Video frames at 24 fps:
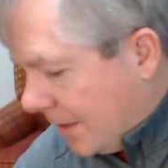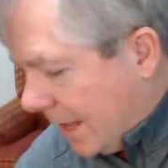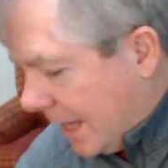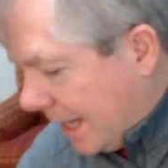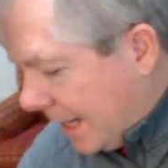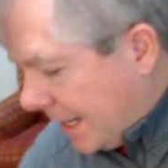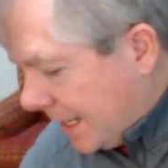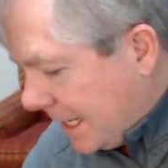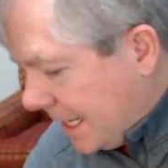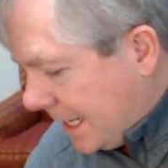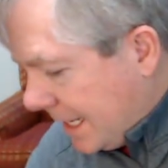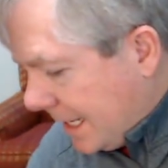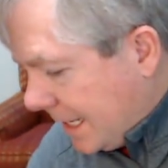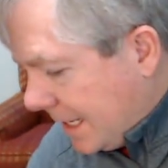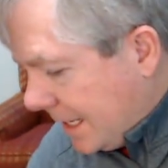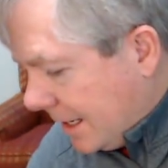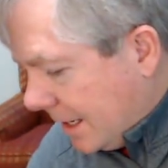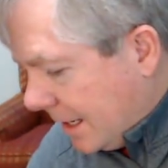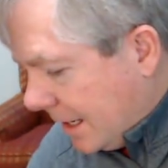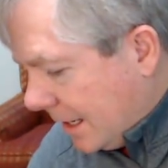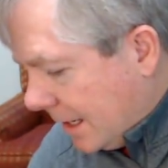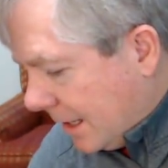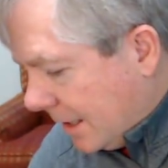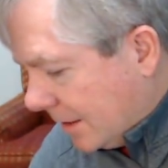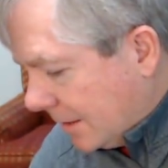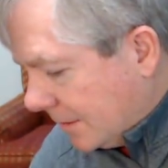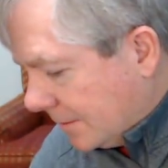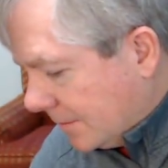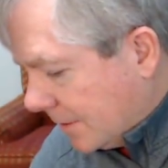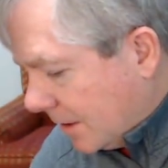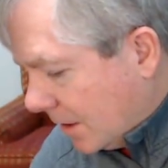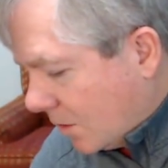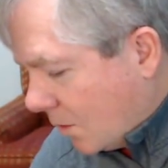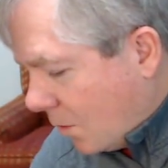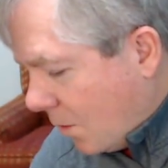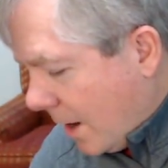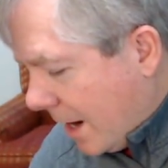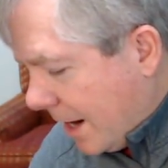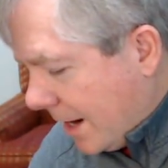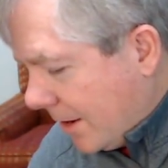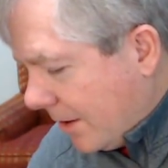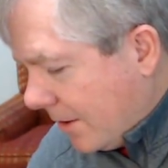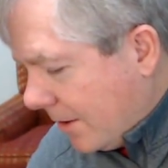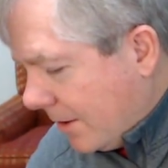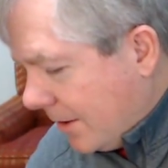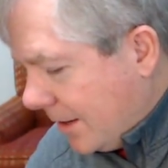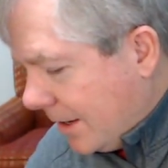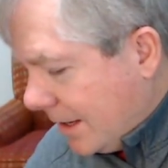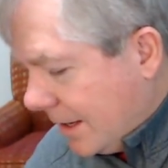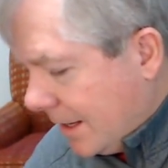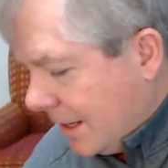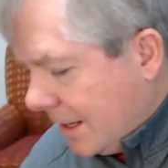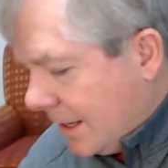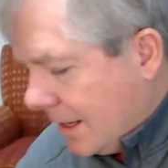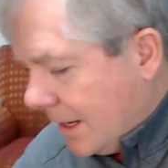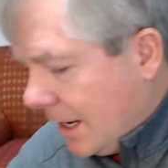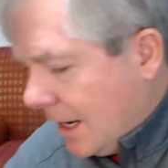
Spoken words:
that he acquired.